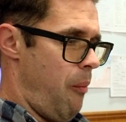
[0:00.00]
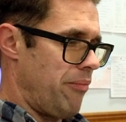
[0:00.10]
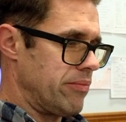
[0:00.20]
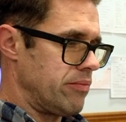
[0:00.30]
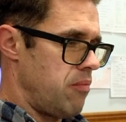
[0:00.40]
that
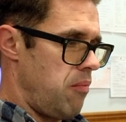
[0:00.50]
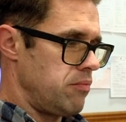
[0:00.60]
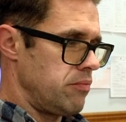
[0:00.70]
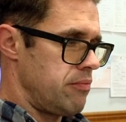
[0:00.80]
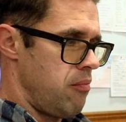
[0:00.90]
we can
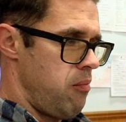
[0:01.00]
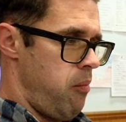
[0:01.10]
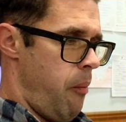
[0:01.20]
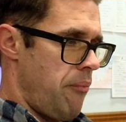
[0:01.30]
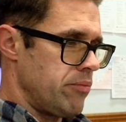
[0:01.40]
believe.
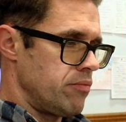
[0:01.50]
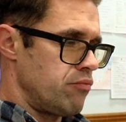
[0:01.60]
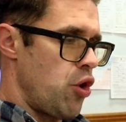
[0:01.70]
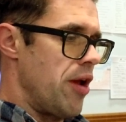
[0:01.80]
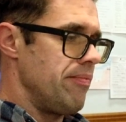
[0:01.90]

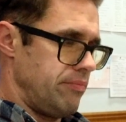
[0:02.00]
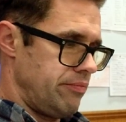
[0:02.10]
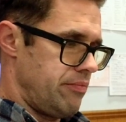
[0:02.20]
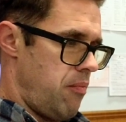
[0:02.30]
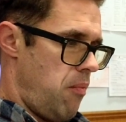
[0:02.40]
Pray.
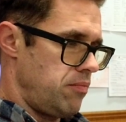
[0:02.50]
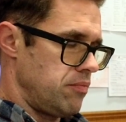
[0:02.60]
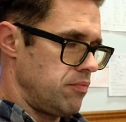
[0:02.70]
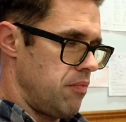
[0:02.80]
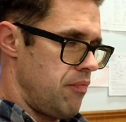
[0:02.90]
In
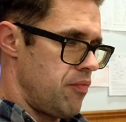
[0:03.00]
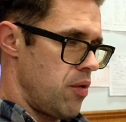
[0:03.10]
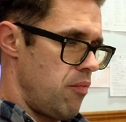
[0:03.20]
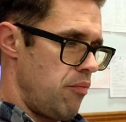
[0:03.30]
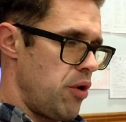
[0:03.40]
Him.
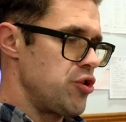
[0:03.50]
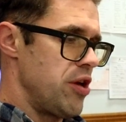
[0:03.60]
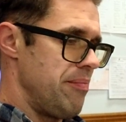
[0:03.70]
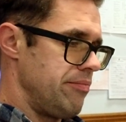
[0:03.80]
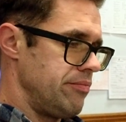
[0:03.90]
Pray to
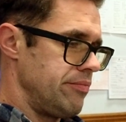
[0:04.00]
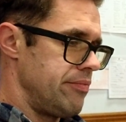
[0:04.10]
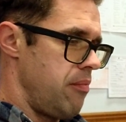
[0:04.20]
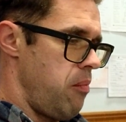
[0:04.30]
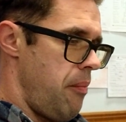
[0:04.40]
Him.
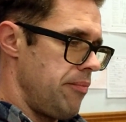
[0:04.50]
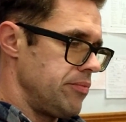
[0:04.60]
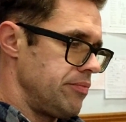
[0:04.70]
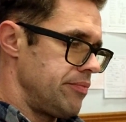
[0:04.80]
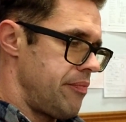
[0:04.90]
Pray to
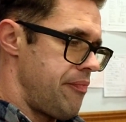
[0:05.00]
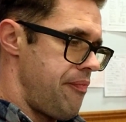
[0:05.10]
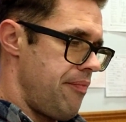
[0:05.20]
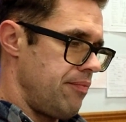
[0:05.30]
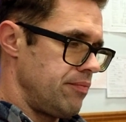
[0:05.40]
Him as,
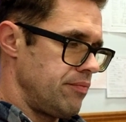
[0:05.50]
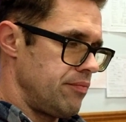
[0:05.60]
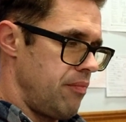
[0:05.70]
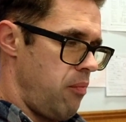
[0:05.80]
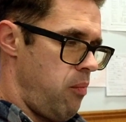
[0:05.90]

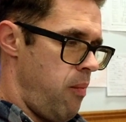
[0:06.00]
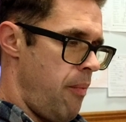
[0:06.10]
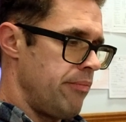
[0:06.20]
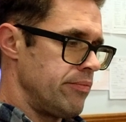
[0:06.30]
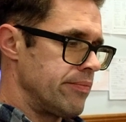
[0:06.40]
com-
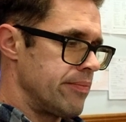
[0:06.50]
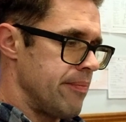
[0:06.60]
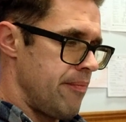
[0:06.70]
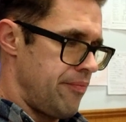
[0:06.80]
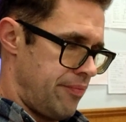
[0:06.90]
as
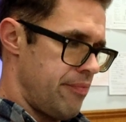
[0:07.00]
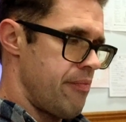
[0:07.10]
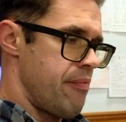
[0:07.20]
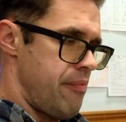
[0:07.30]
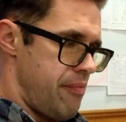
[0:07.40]
boldly and
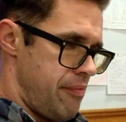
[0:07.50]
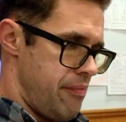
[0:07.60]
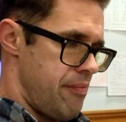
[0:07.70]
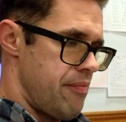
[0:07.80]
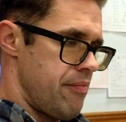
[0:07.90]

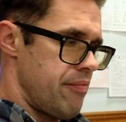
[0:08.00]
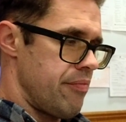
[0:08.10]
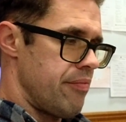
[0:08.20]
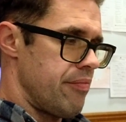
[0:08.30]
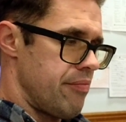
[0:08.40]
confidently
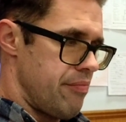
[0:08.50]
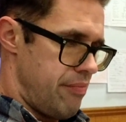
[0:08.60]
as